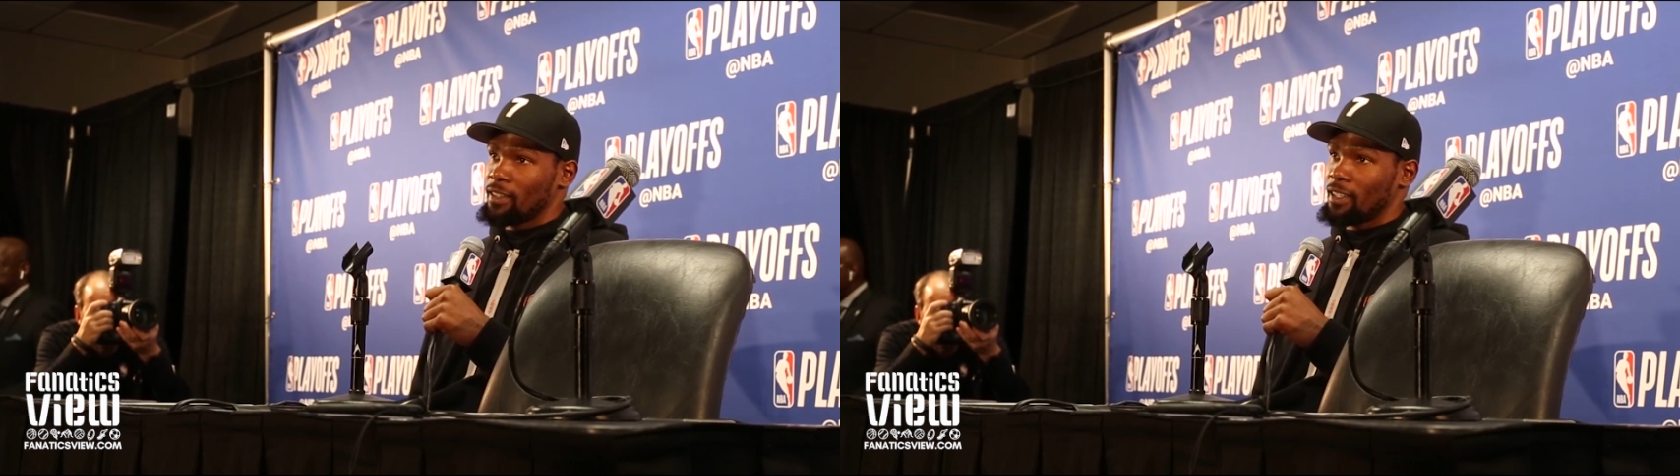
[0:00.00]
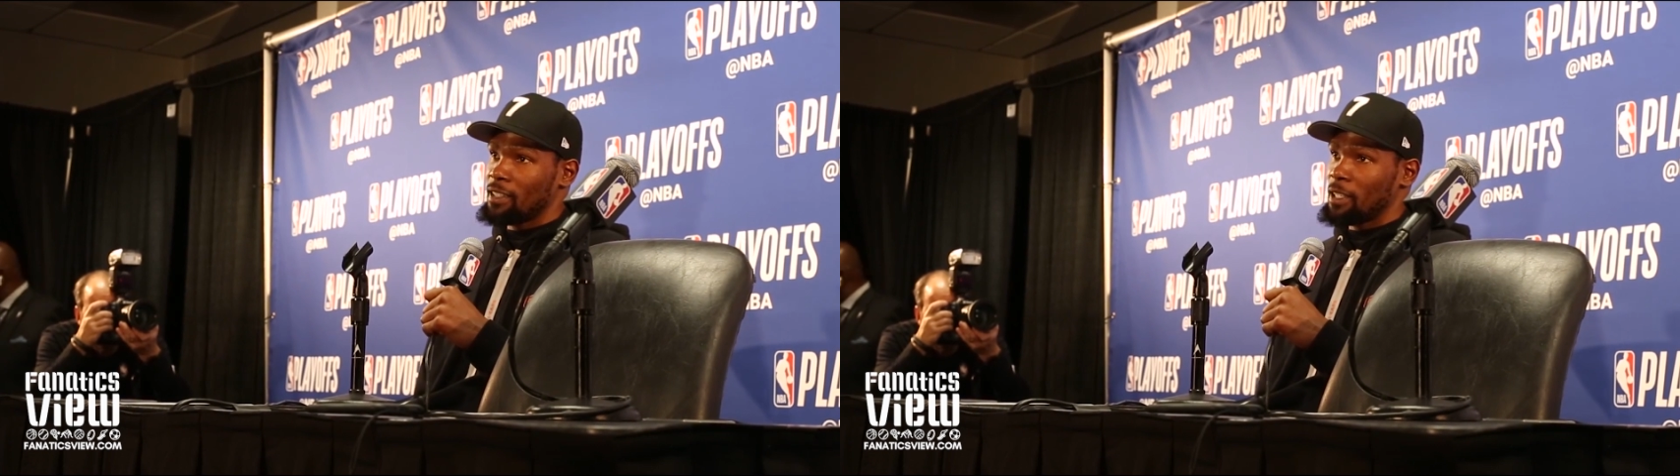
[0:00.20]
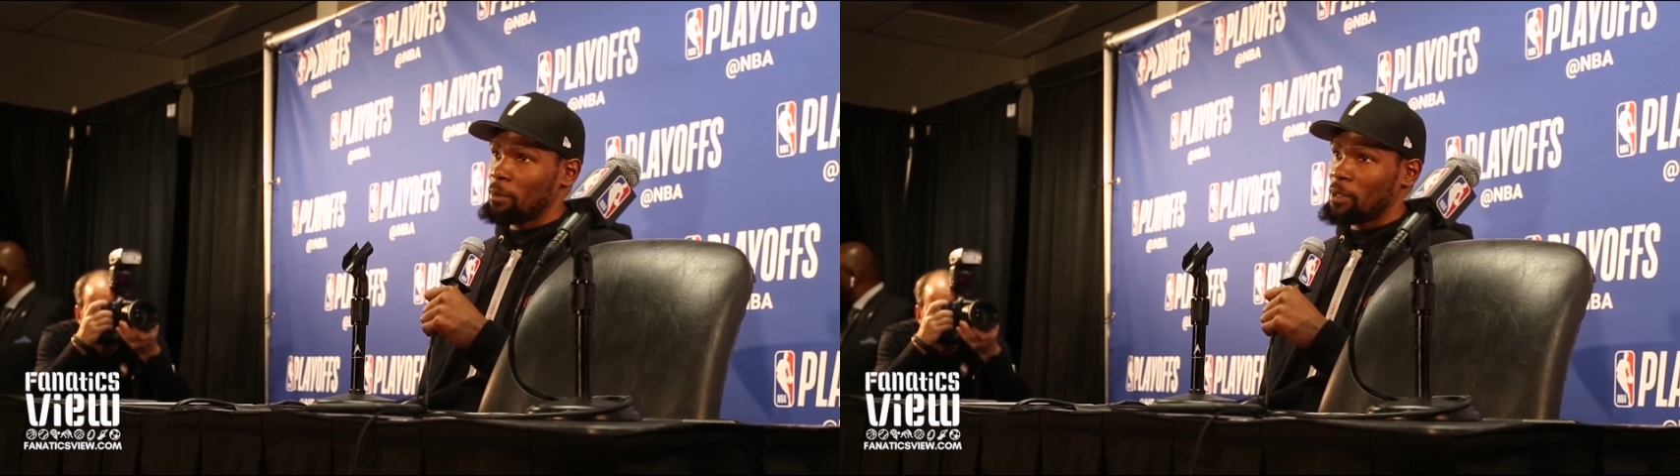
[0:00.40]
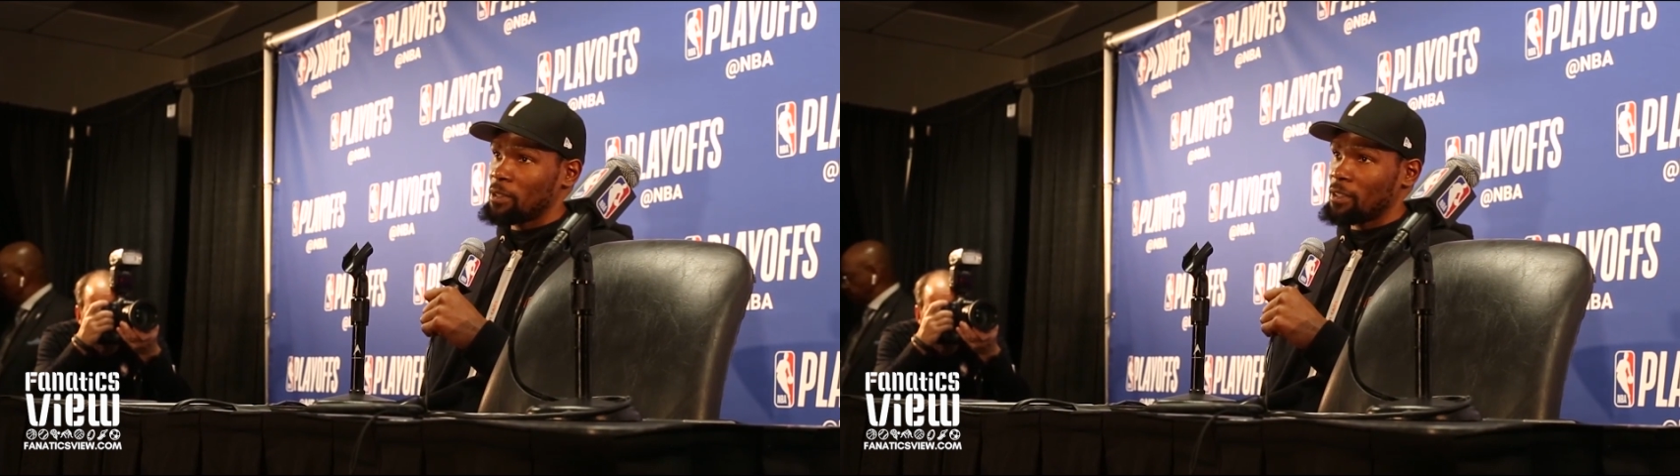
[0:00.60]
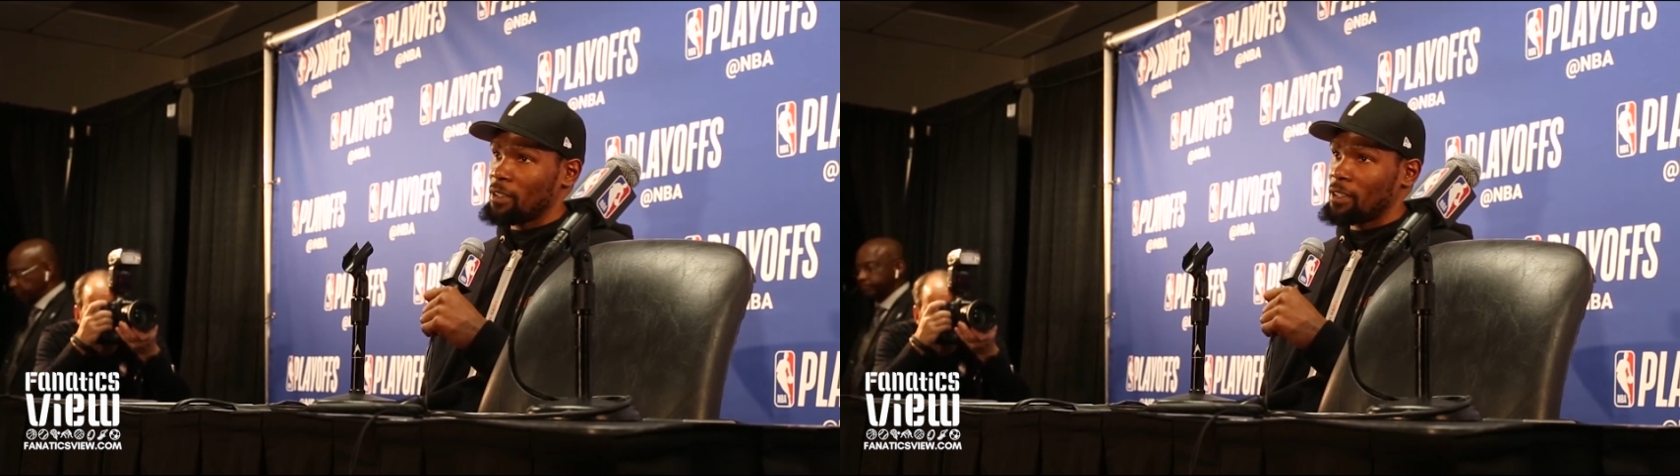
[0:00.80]
that team
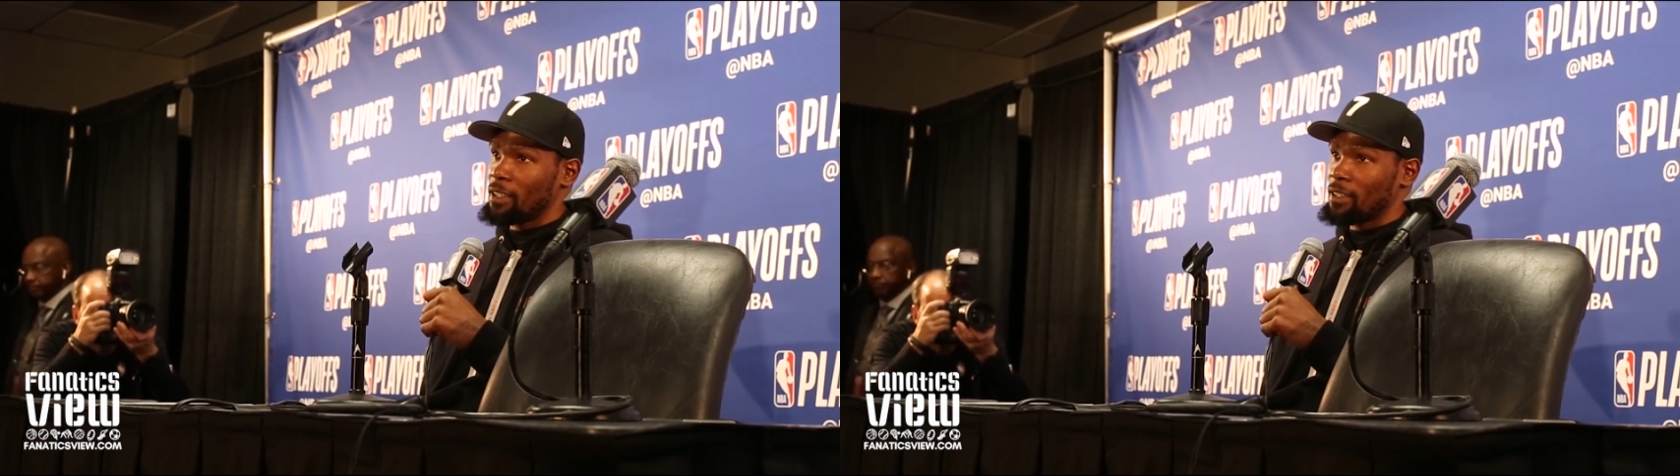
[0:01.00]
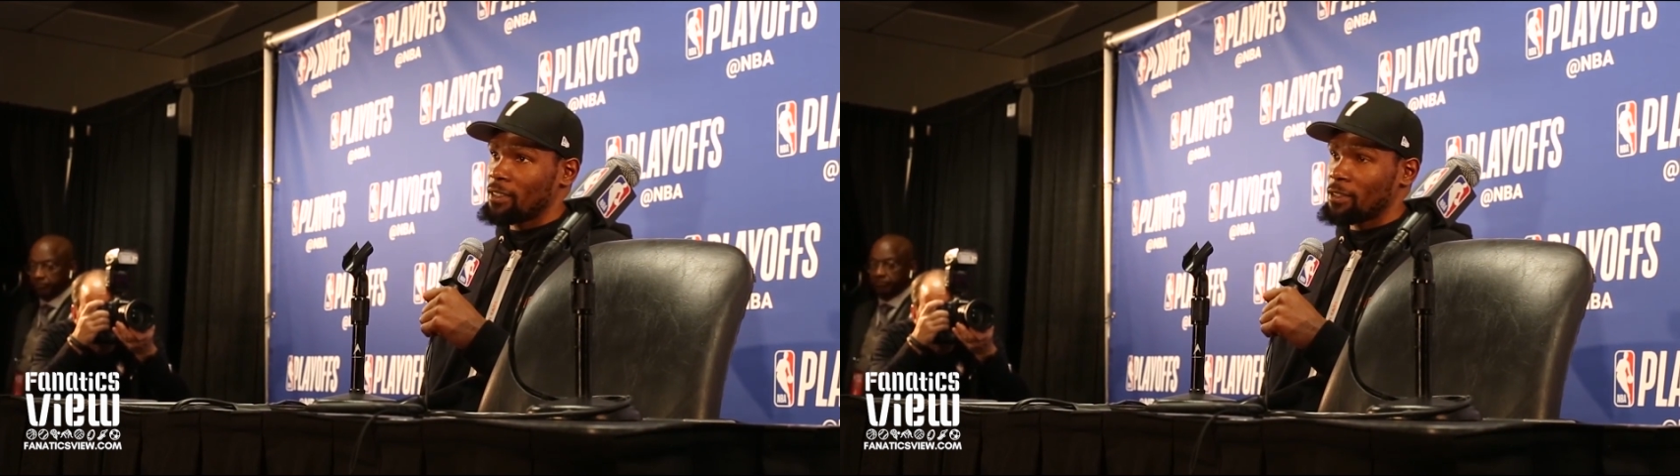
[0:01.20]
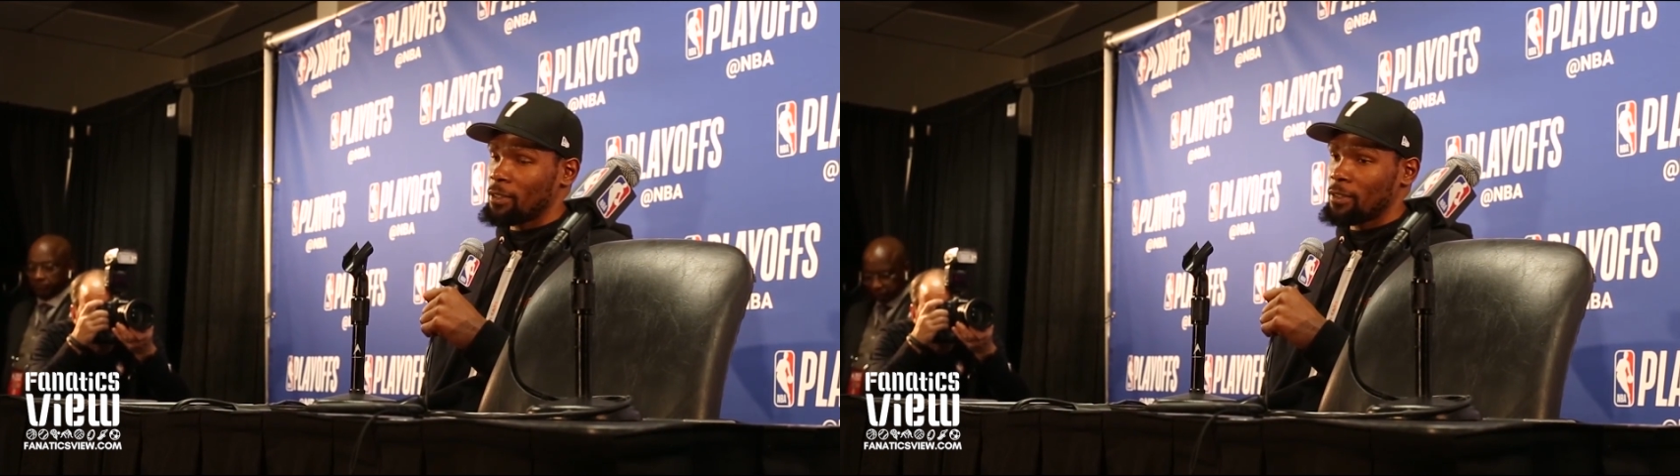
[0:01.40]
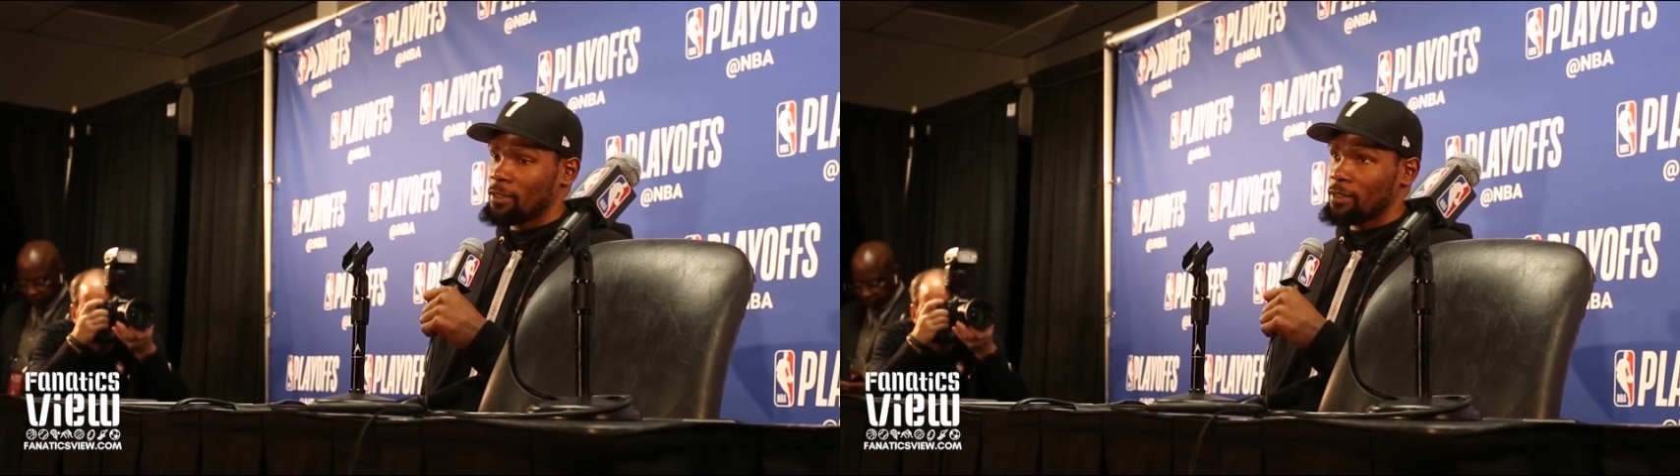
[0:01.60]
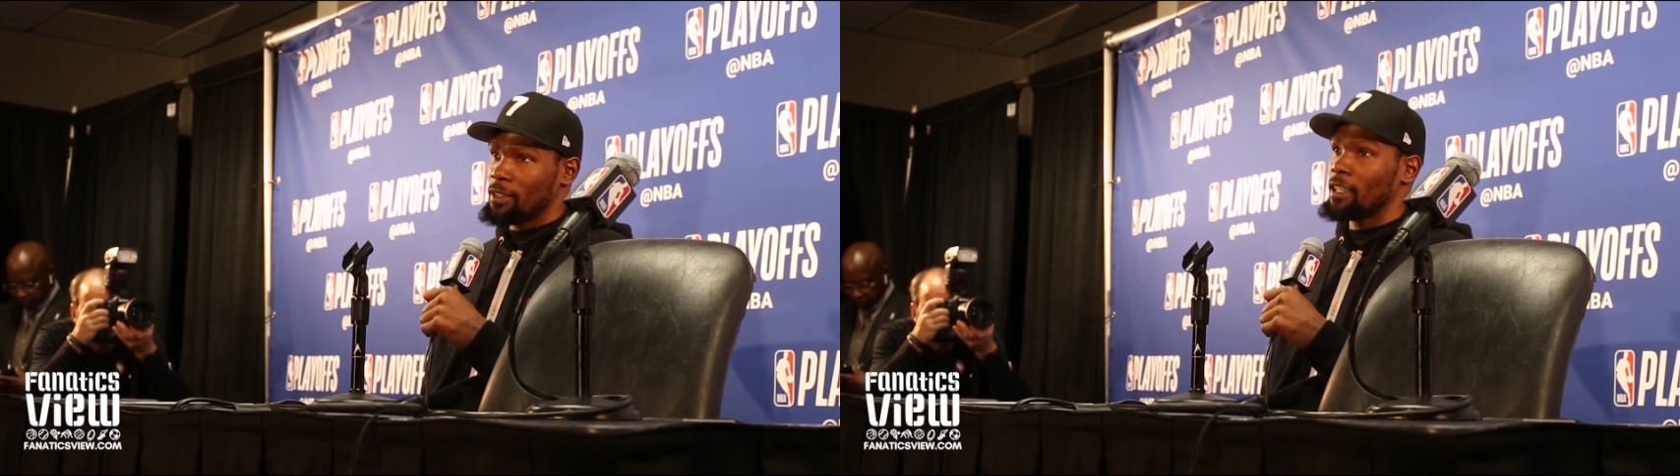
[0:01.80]
needs to go there. So
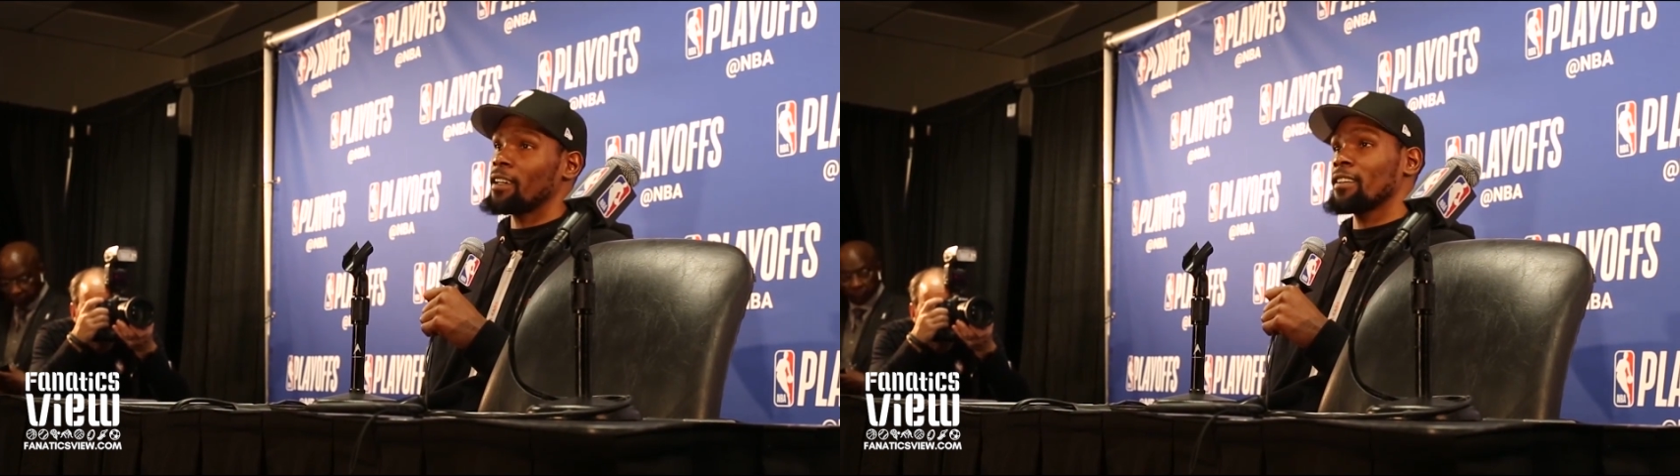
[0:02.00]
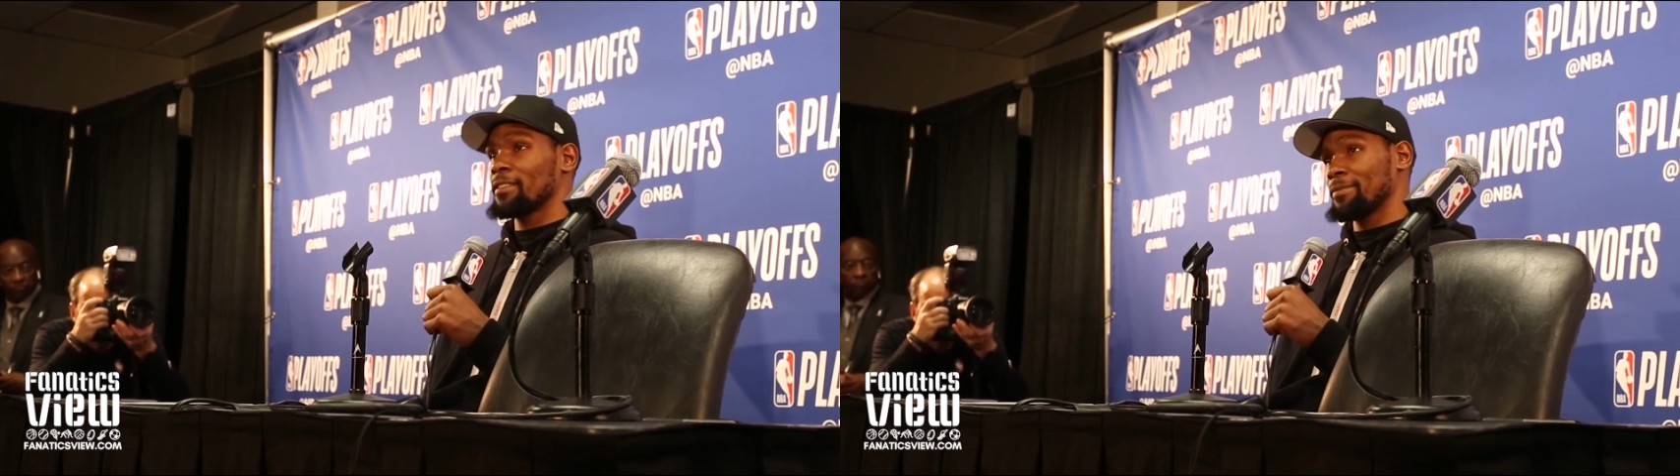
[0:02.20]
yeah.